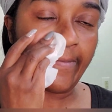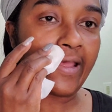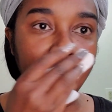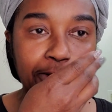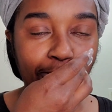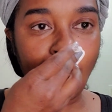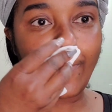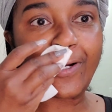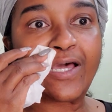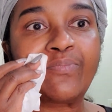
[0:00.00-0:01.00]
I know
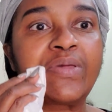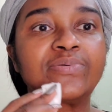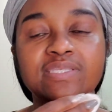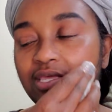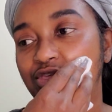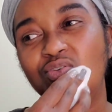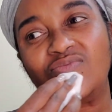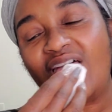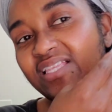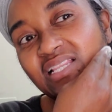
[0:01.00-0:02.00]
growing up, people said, use
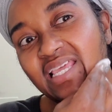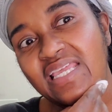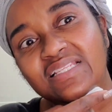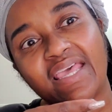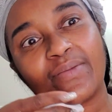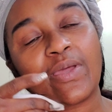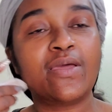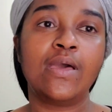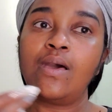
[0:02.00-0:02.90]
Vaseline, take it.